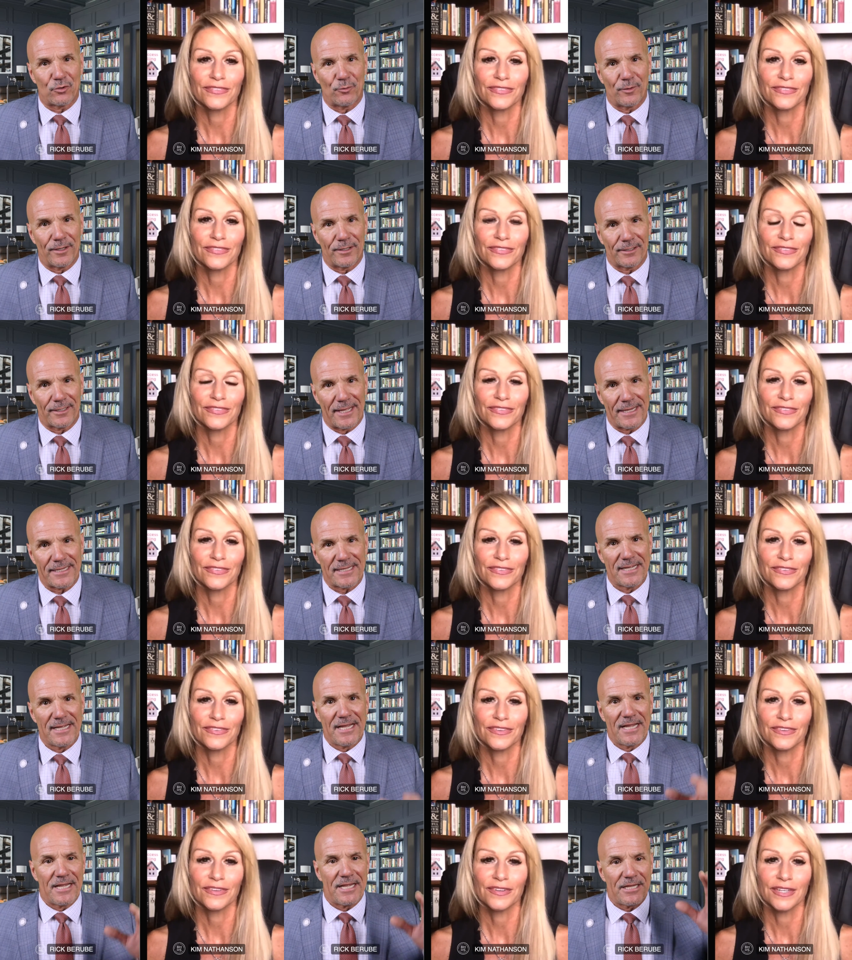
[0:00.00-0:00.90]
Speaker 1: to it.
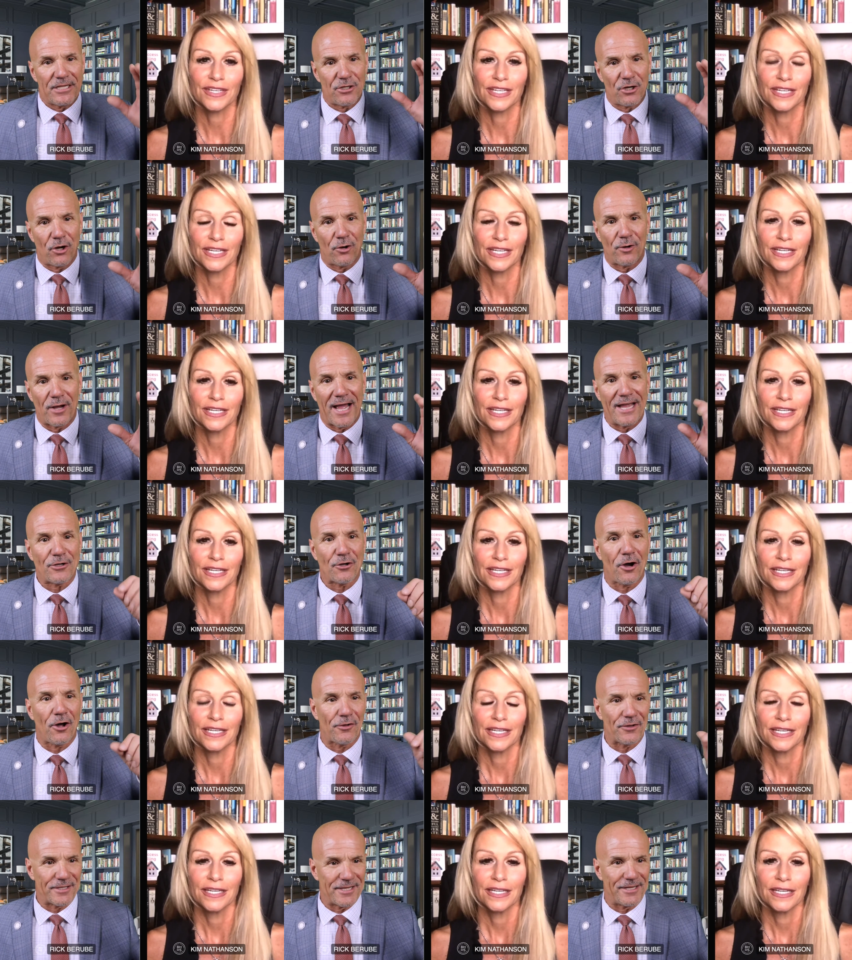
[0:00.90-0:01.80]
Like you know, I
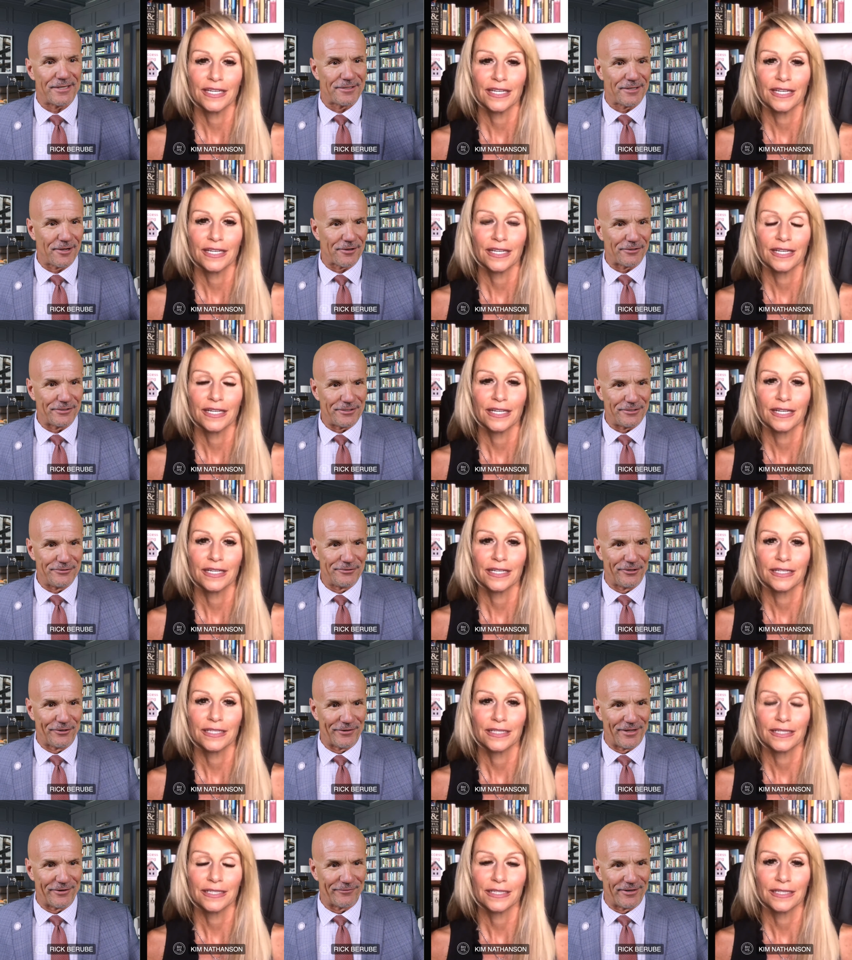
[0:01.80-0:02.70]
call it getting ugly.
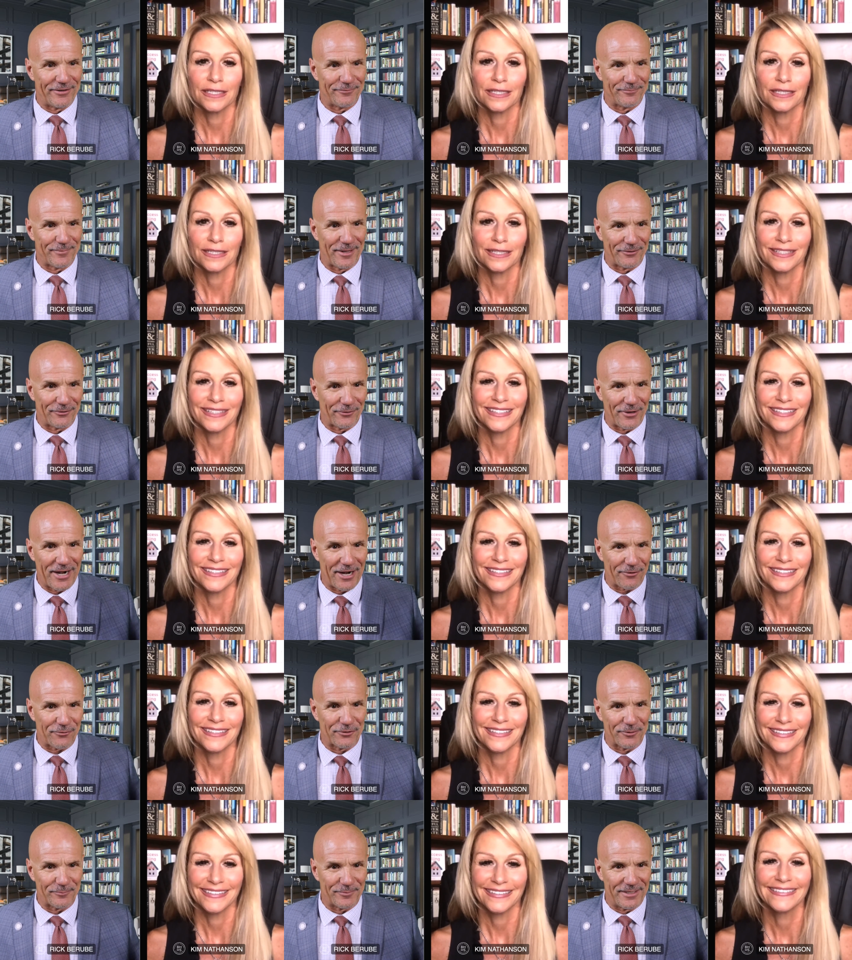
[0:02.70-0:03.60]
You know that, right? With my little
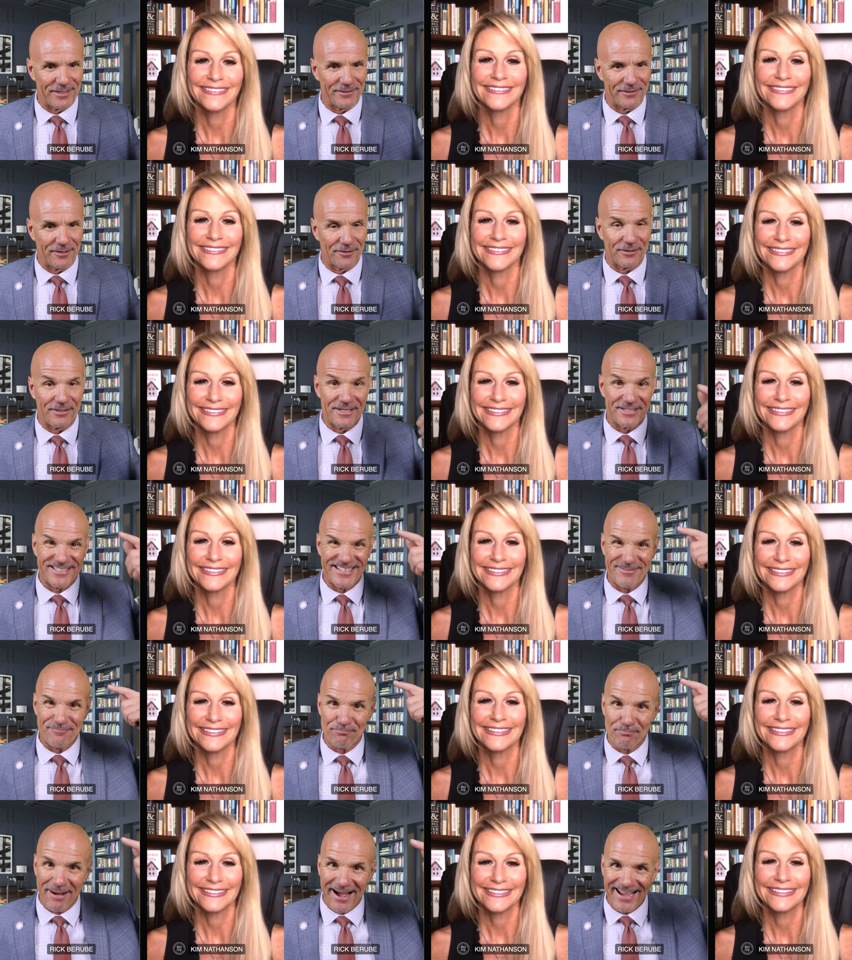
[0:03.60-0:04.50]
acronym, getting ugly. It's
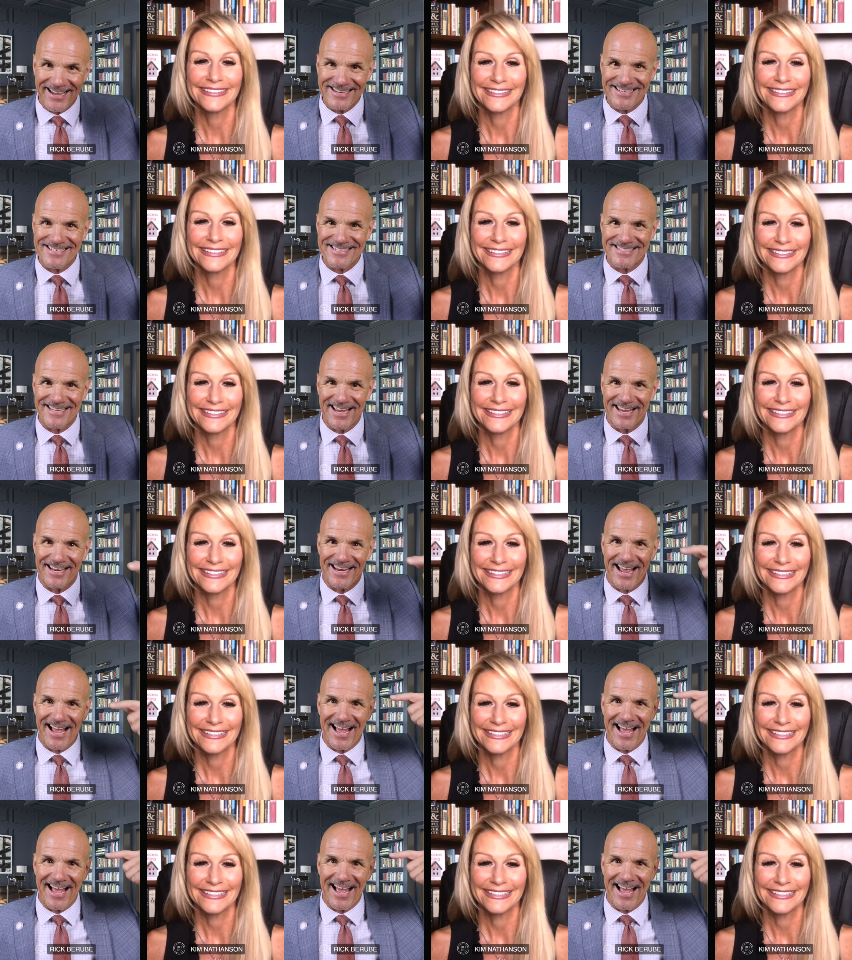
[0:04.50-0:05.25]
in mindset.